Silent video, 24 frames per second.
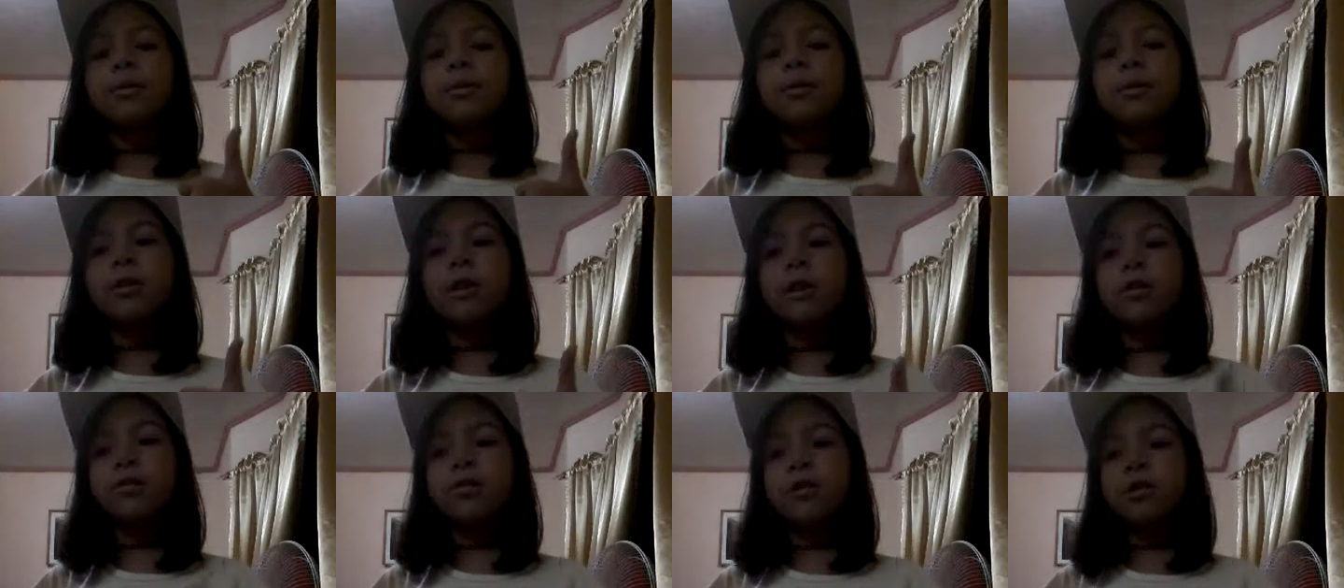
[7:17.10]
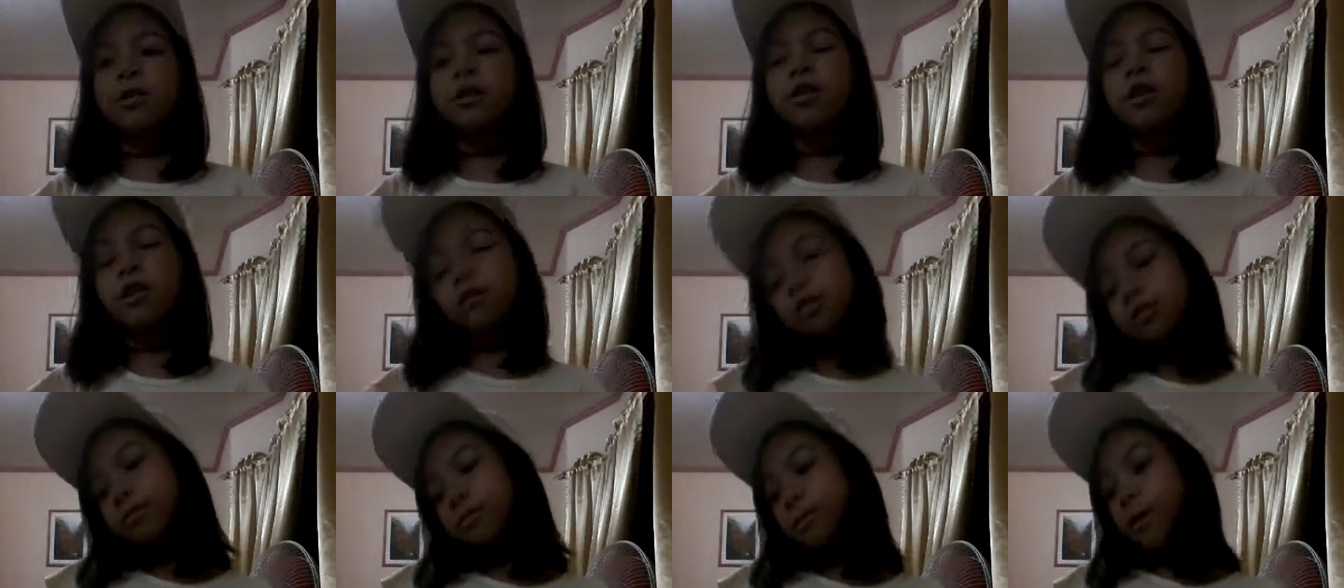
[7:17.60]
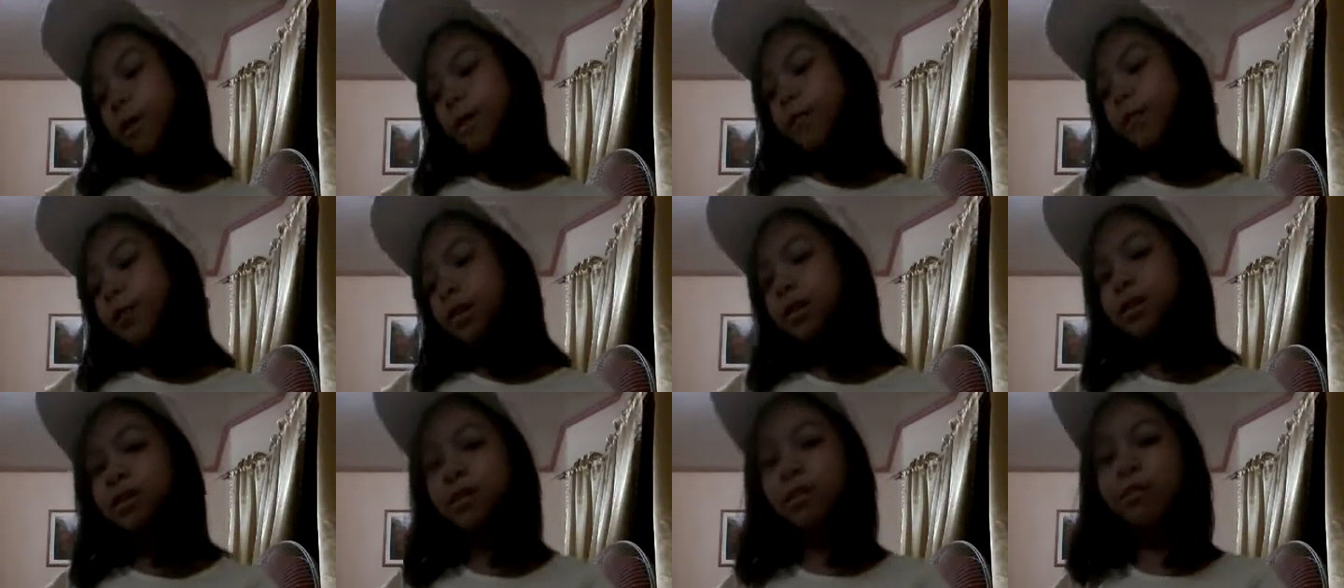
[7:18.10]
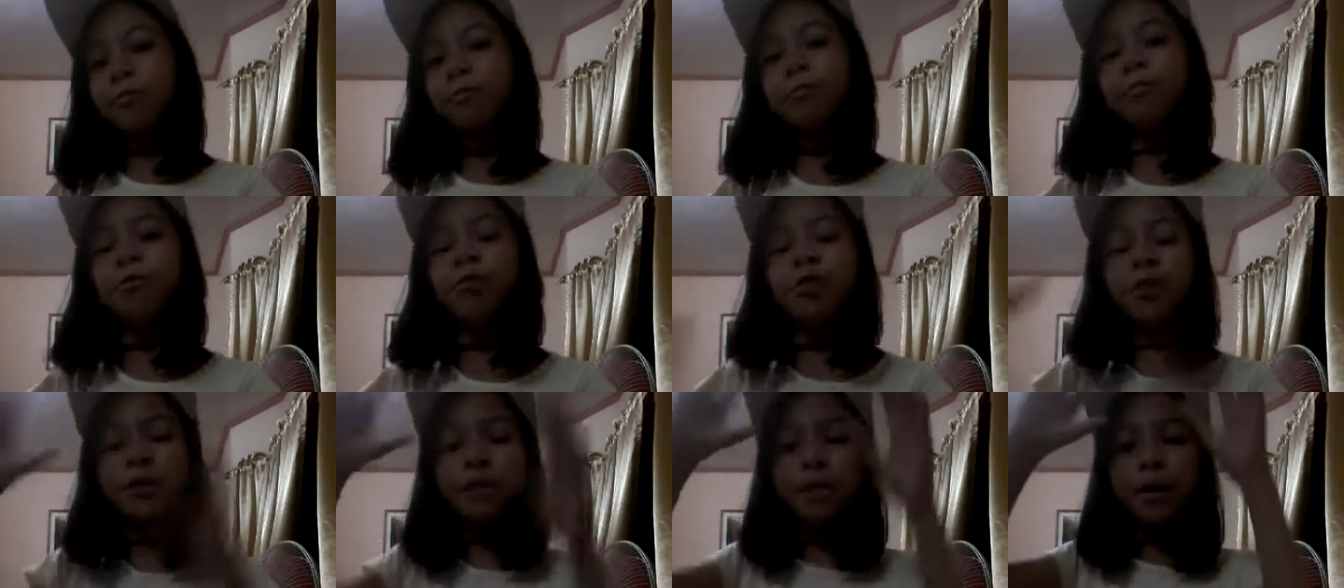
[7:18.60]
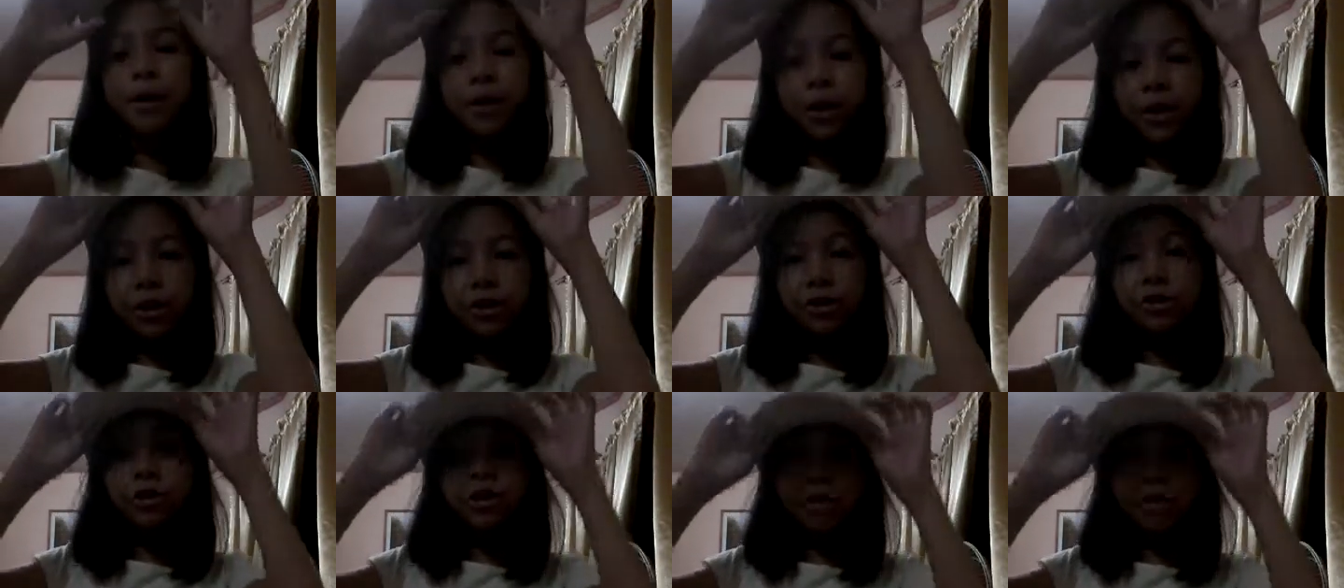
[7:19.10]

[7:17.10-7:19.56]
Or if you're not a Baymax lover but you